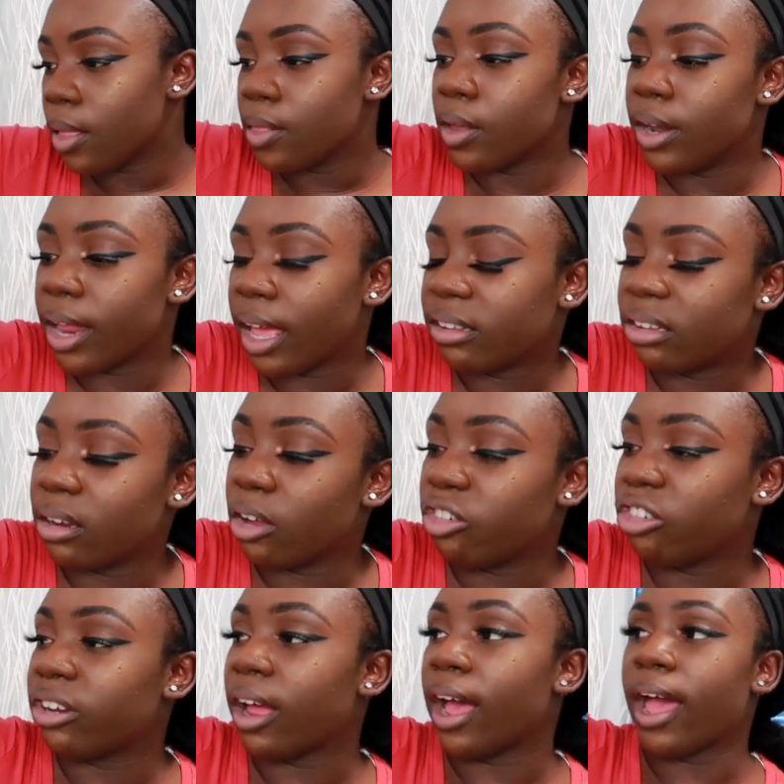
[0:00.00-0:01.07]
the next
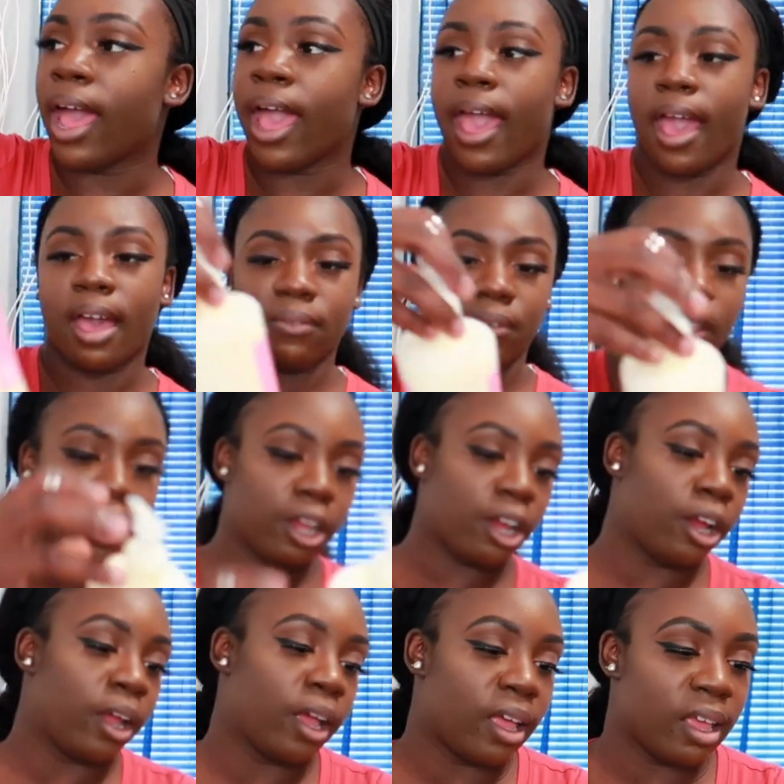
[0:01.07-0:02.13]
lotion I have
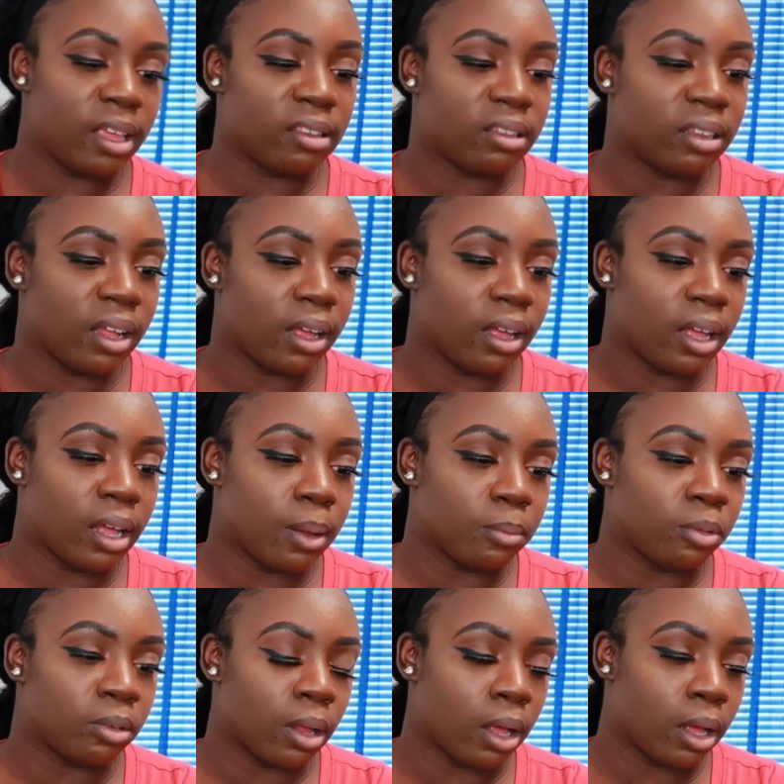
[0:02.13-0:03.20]
here is the um,
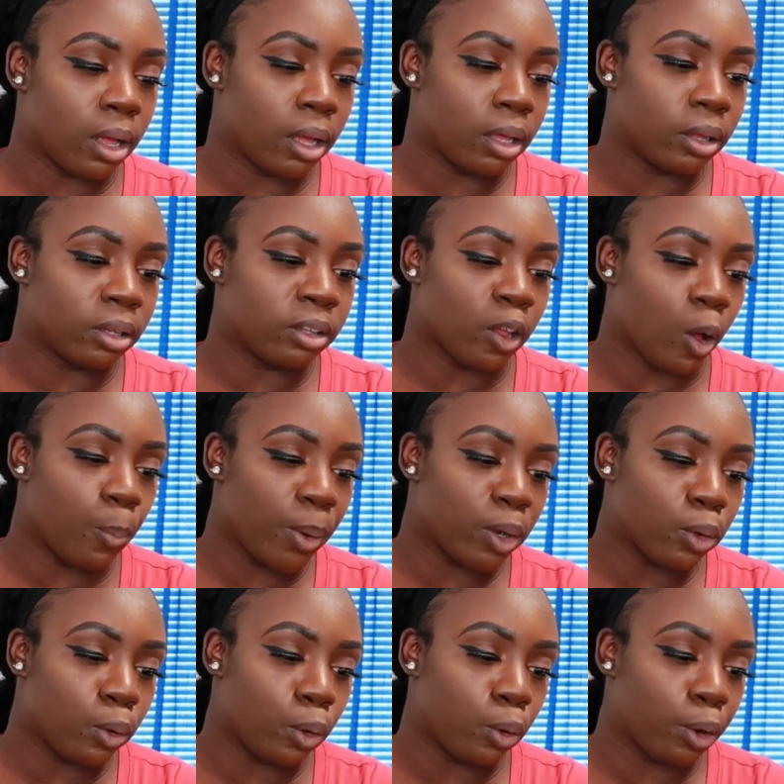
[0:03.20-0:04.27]
uh, Soap
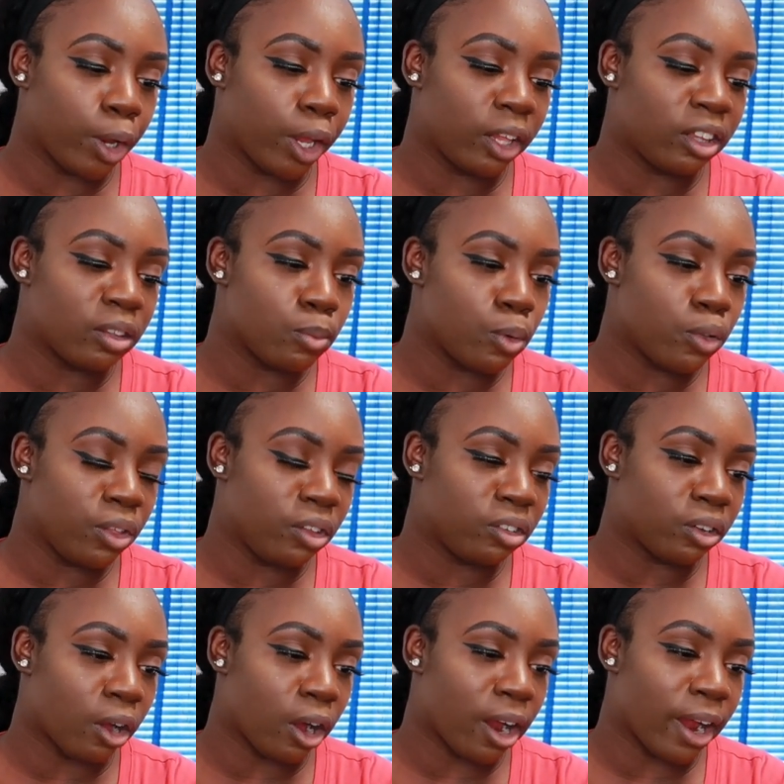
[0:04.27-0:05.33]
and Glory Smoothie
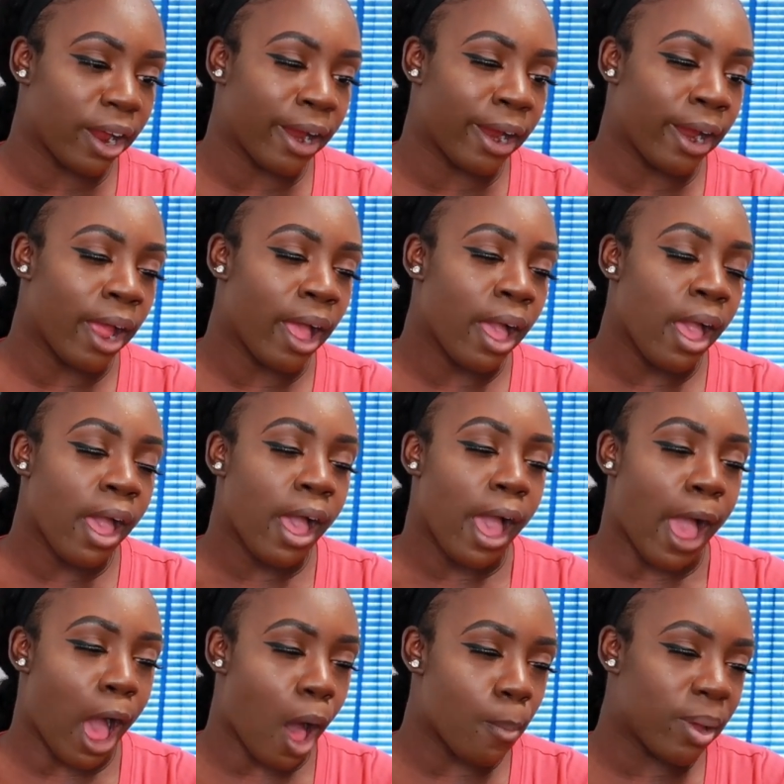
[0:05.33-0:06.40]
Star
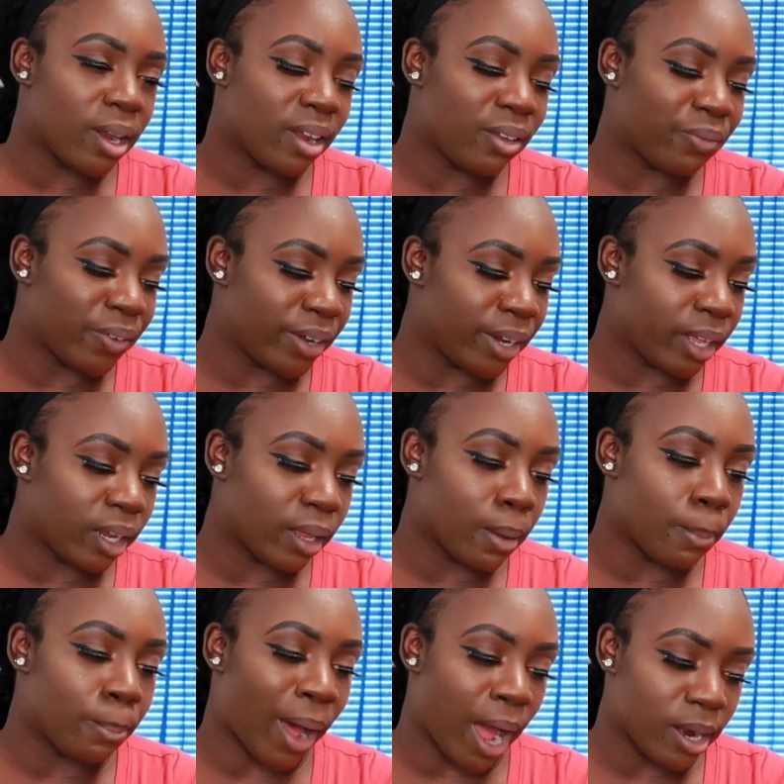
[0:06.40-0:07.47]
Almond and
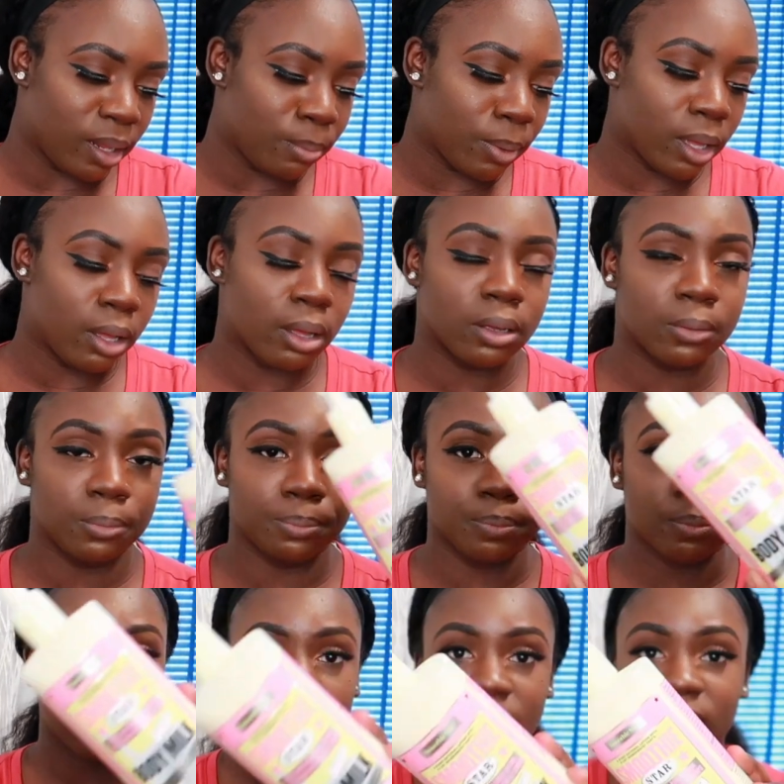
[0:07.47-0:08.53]
Vanilla Body Milk.
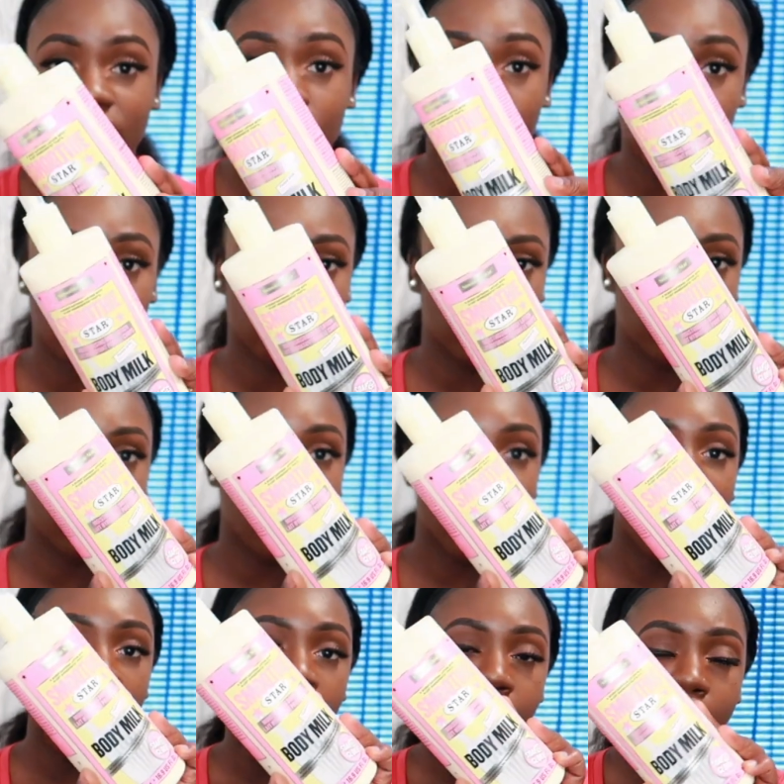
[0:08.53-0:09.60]
It's a lotion.
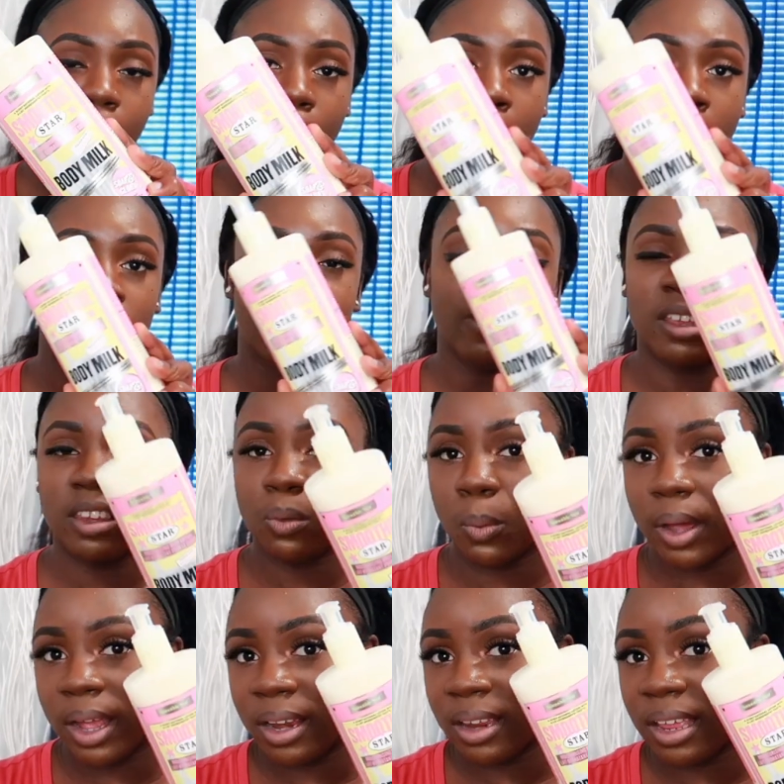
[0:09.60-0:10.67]
Um, this
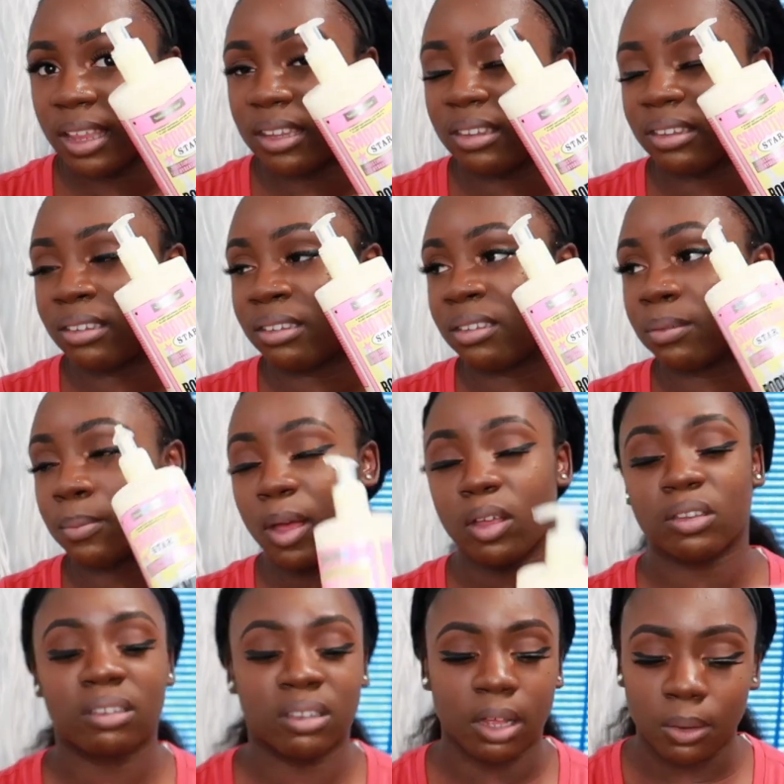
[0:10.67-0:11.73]
one is
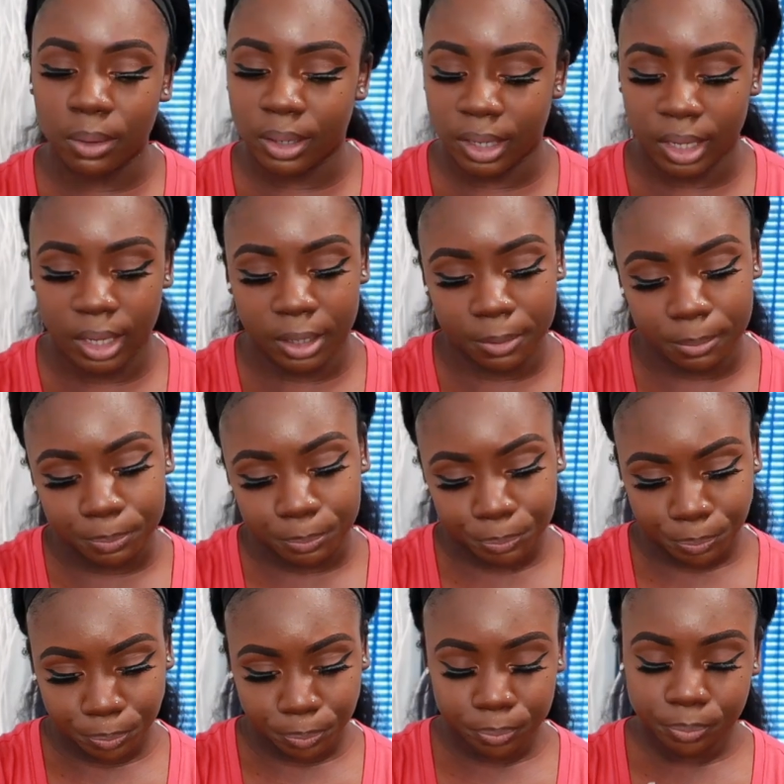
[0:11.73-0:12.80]
smells so good.
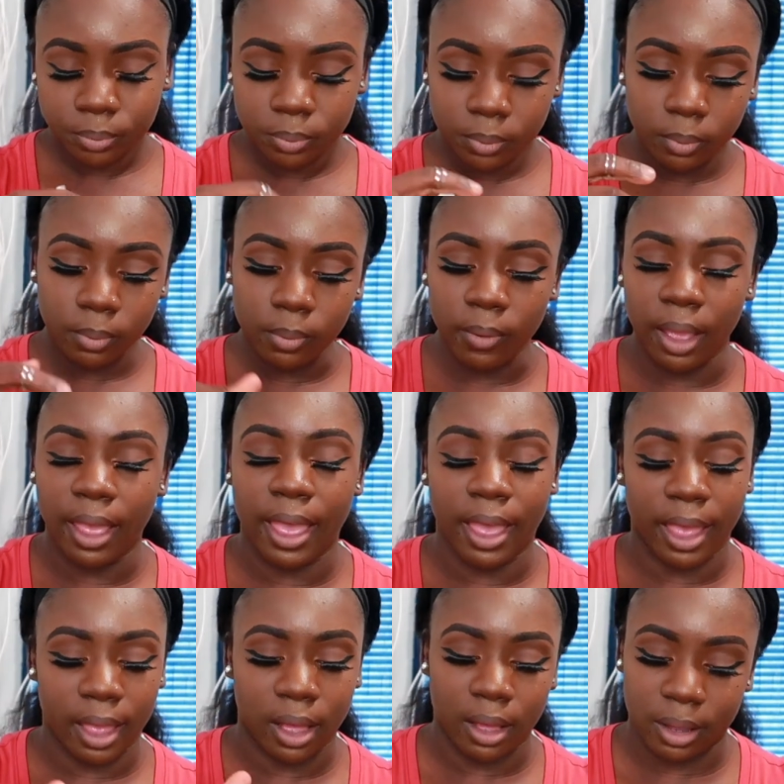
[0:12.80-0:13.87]

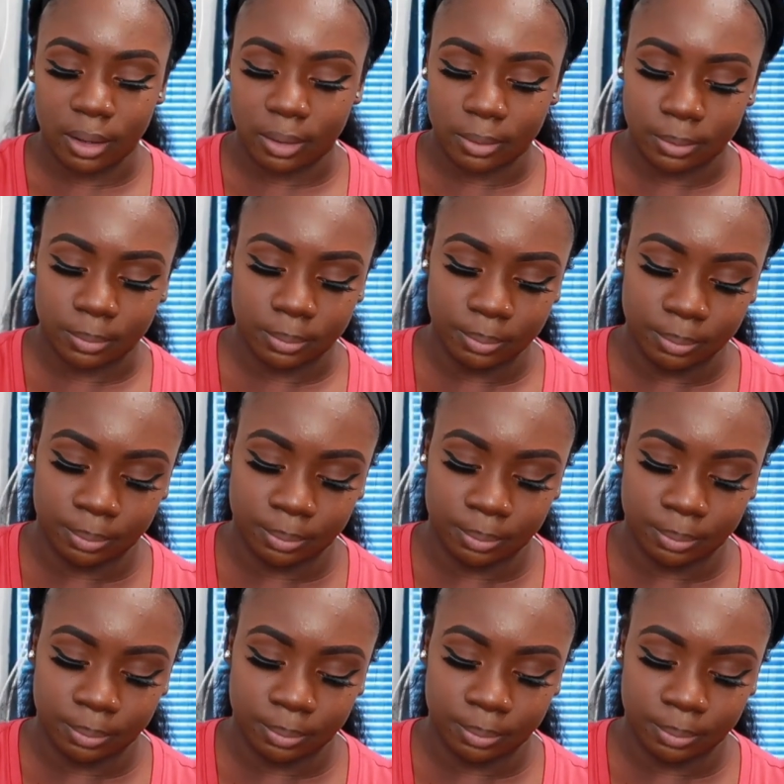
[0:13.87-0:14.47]
Um,